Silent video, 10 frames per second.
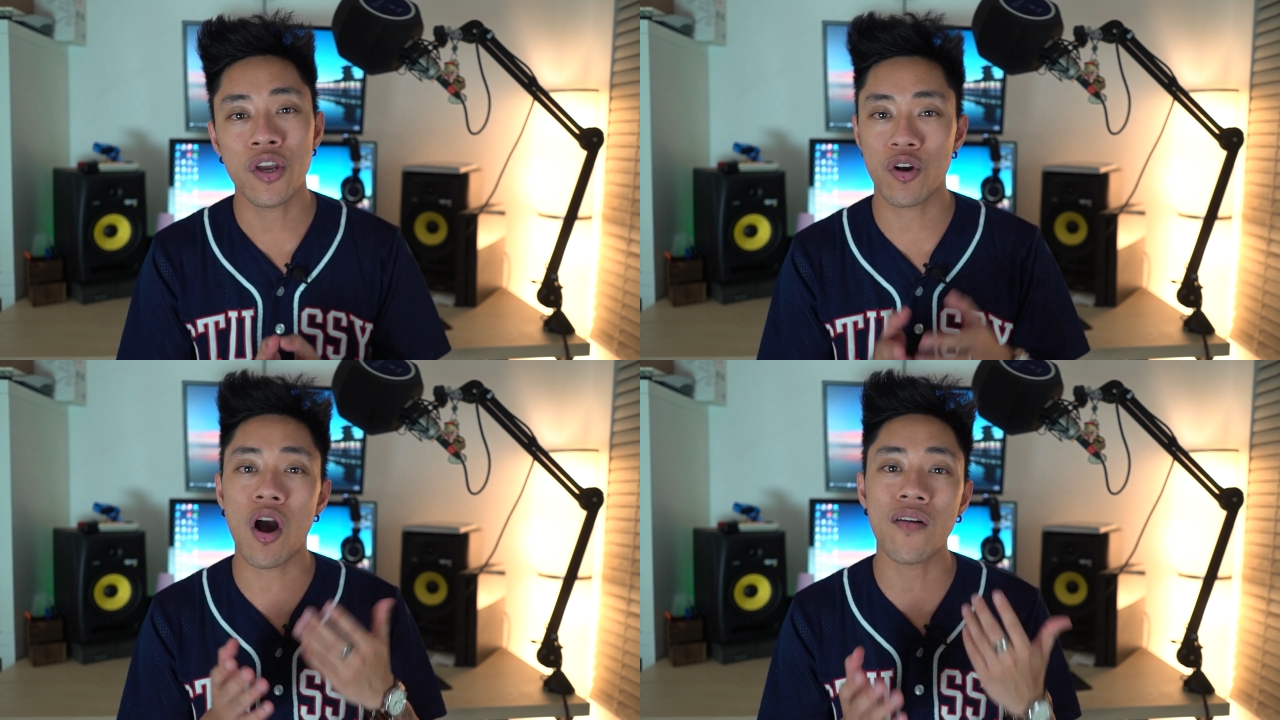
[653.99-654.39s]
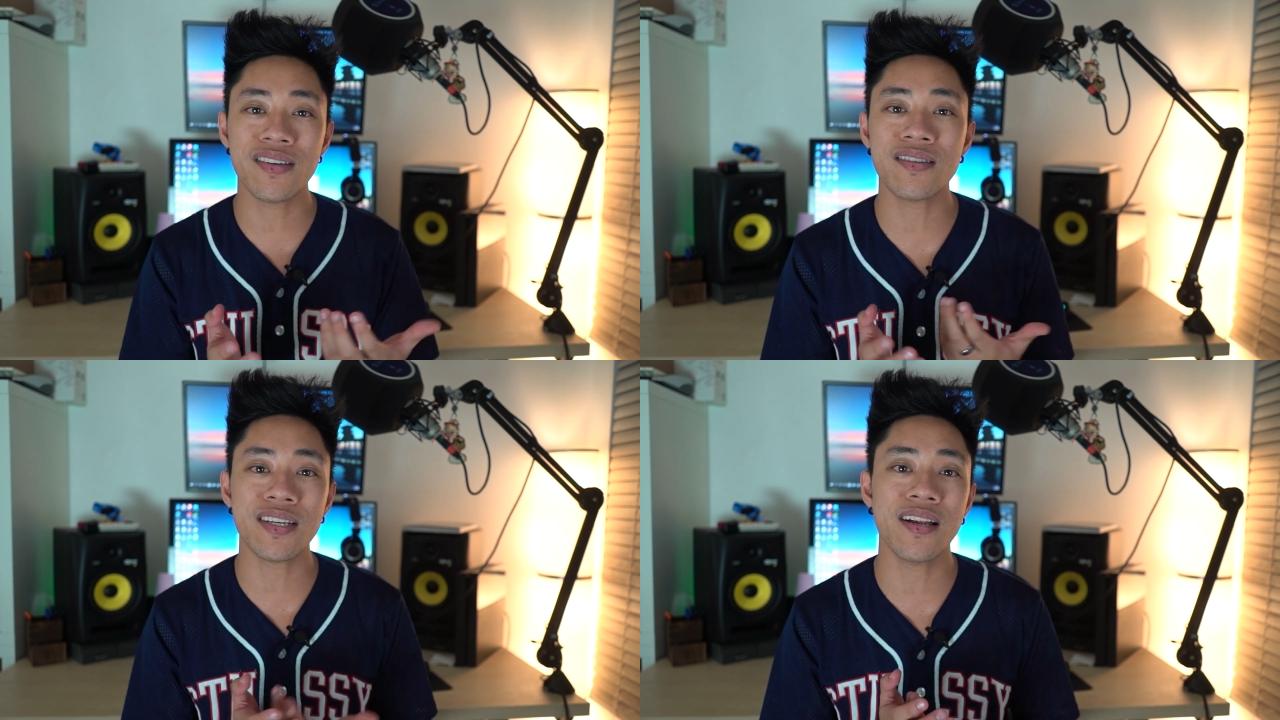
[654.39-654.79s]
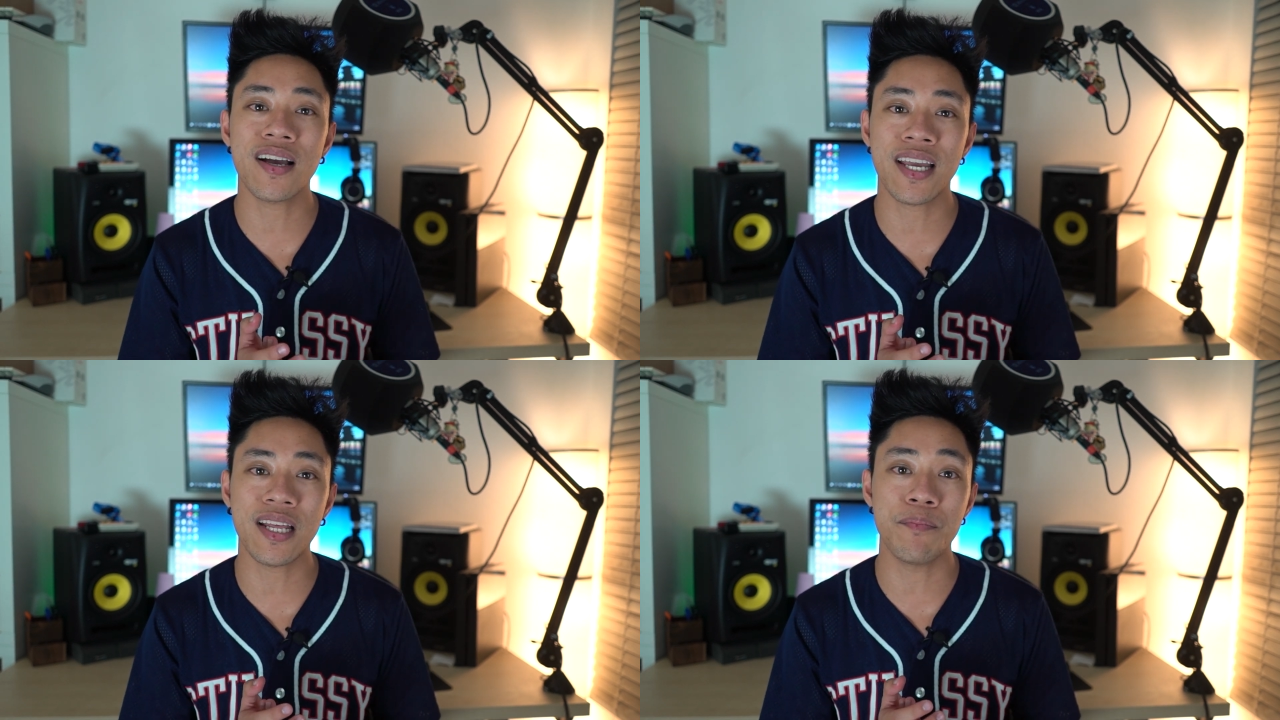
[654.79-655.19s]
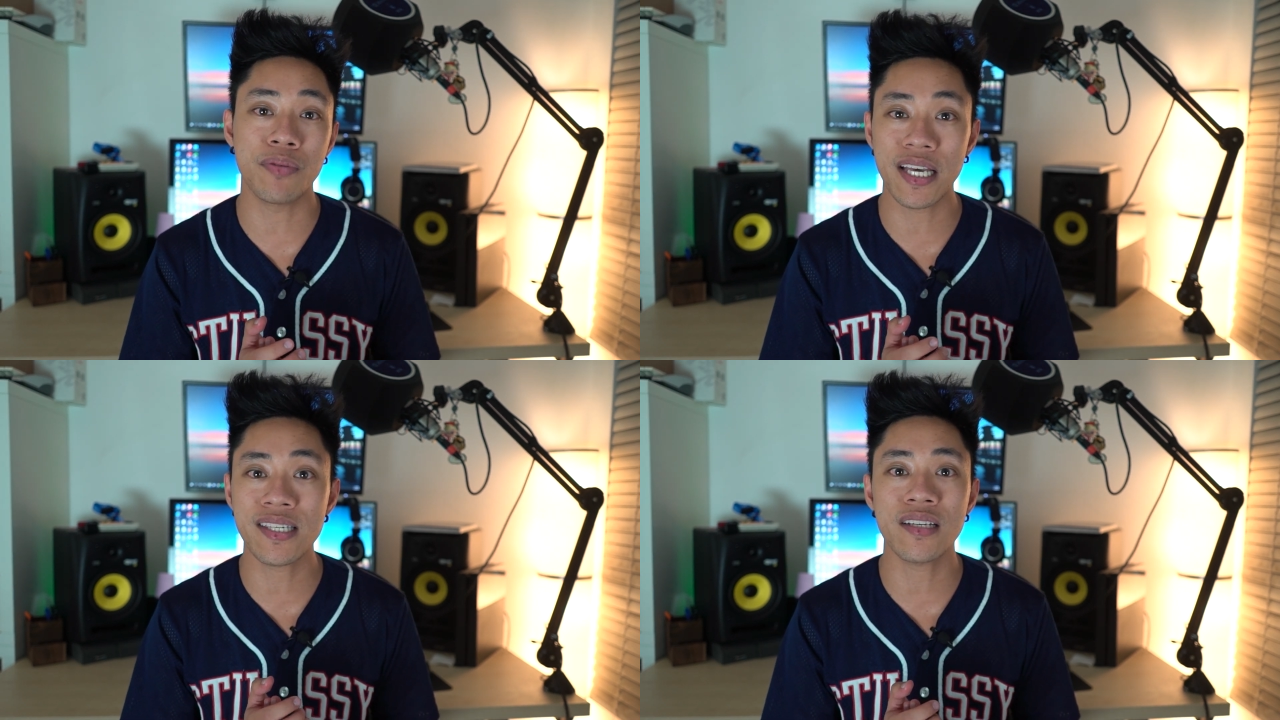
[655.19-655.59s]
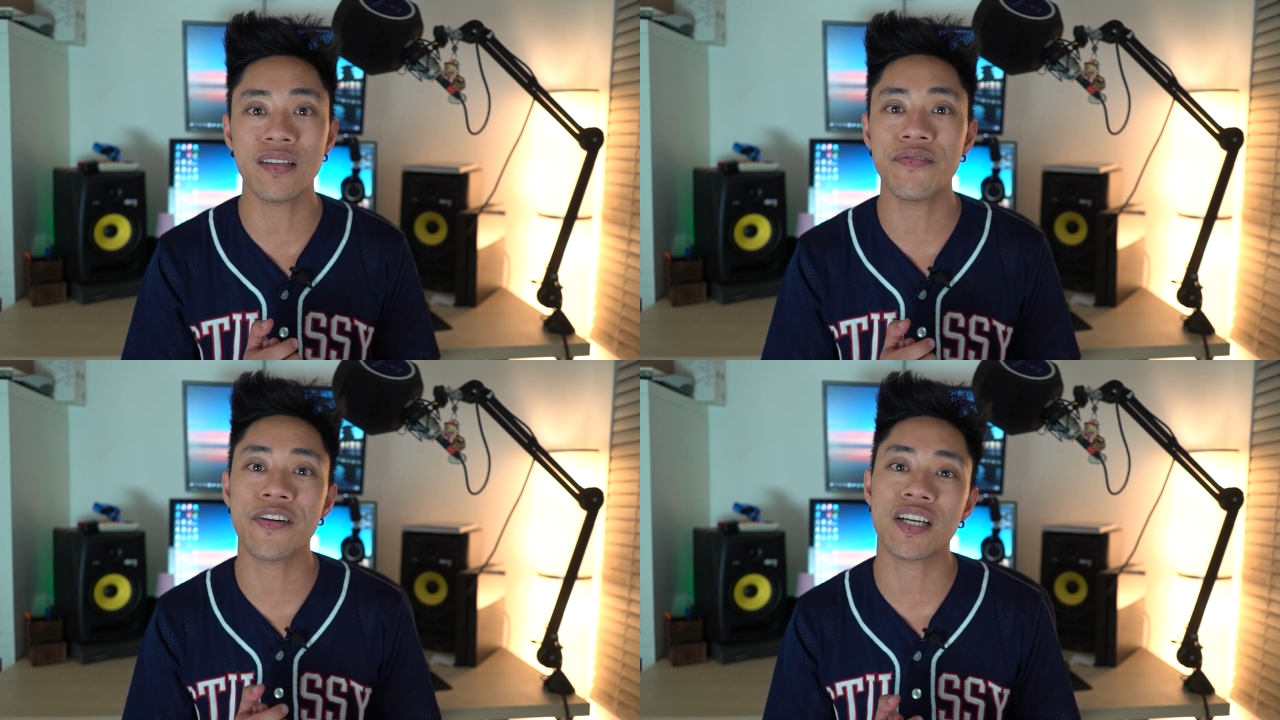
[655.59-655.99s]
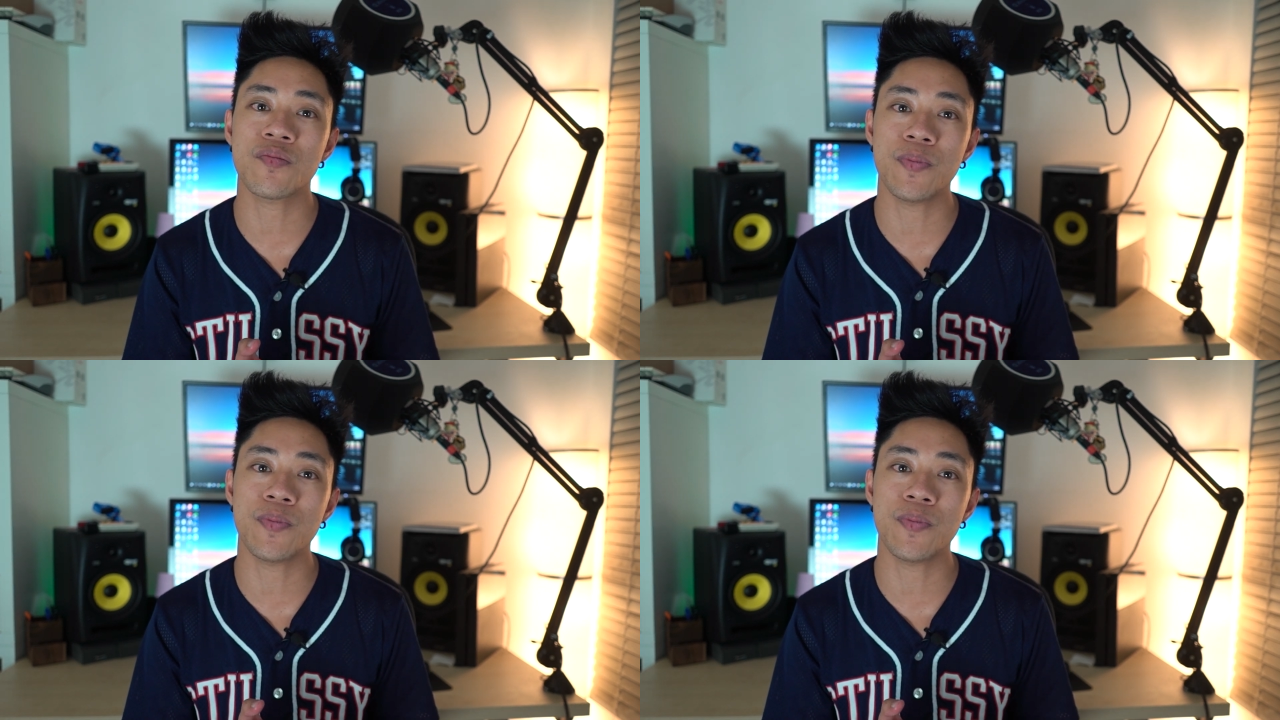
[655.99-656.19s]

You're obviously not getting blazingly fast